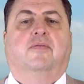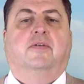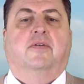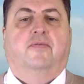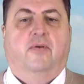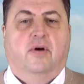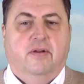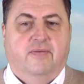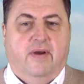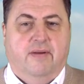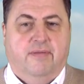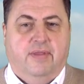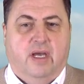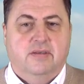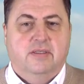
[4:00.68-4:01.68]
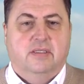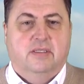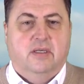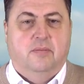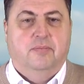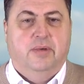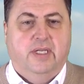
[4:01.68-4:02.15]
of the 45,000
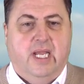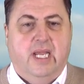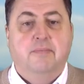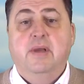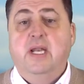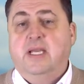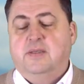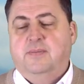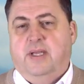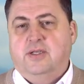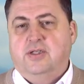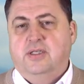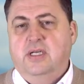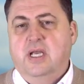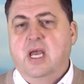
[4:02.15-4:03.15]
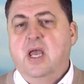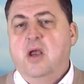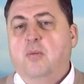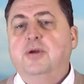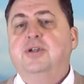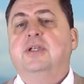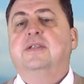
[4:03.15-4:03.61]
ton per day mill expansion,
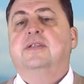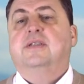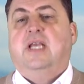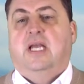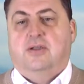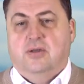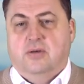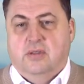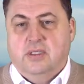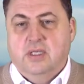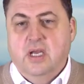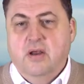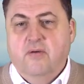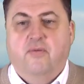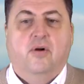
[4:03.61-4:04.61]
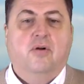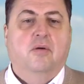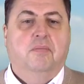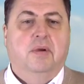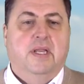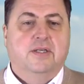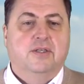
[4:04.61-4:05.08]
which is scheduled for
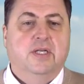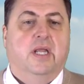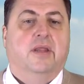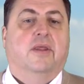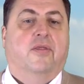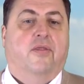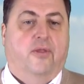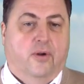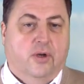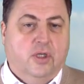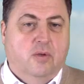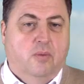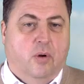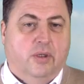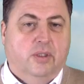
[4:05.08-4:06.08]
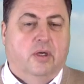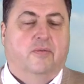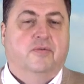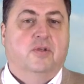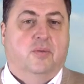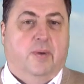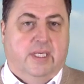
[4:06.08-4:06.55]
completion in the third quarter
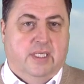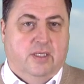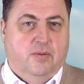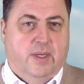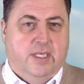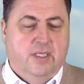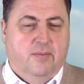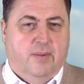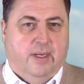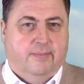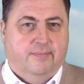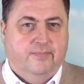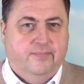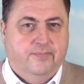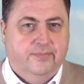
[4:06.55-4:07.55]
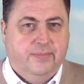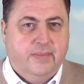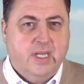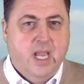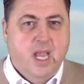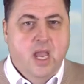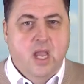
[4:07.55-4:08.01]
of 2021.
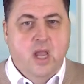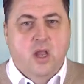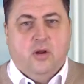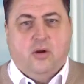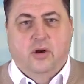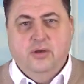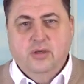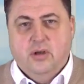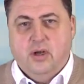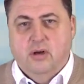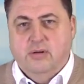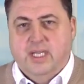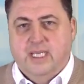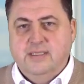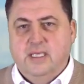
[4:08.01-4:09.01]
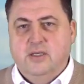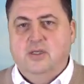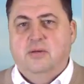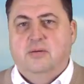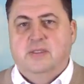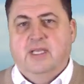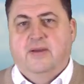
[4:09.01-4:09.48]
Condor Gold has
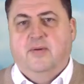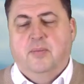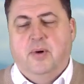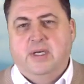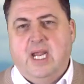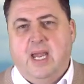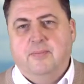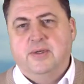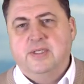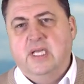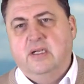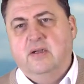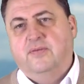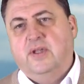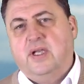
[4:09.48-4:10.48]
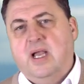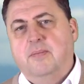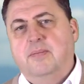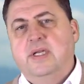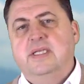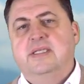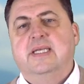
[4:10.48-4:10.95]
issued 7.9% of the
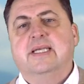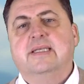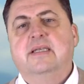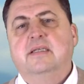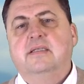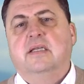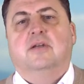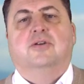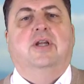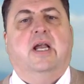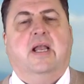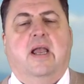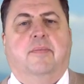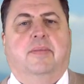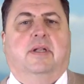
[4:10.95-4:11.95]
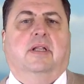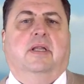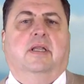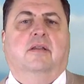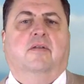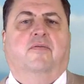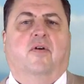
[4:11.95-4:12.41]
company's existing share capital
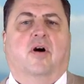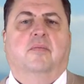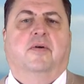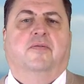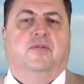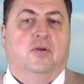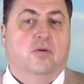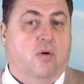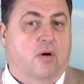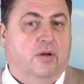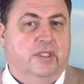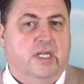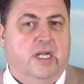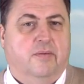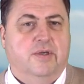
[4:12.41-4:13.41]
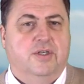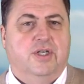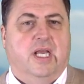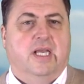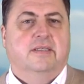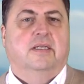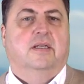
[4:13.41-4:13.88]
in the form of new ordinary
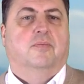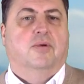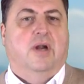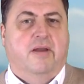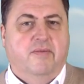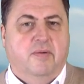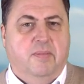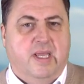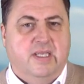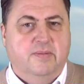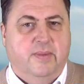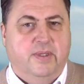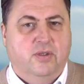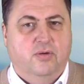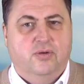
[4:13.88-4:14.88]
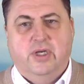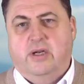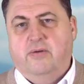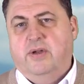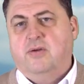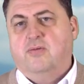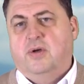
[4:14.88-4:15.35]
shares in a private placement to
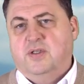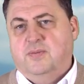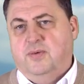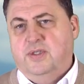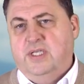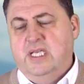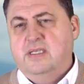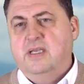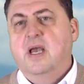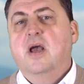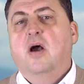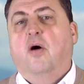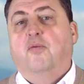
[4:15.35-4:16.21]
generate gross proceeds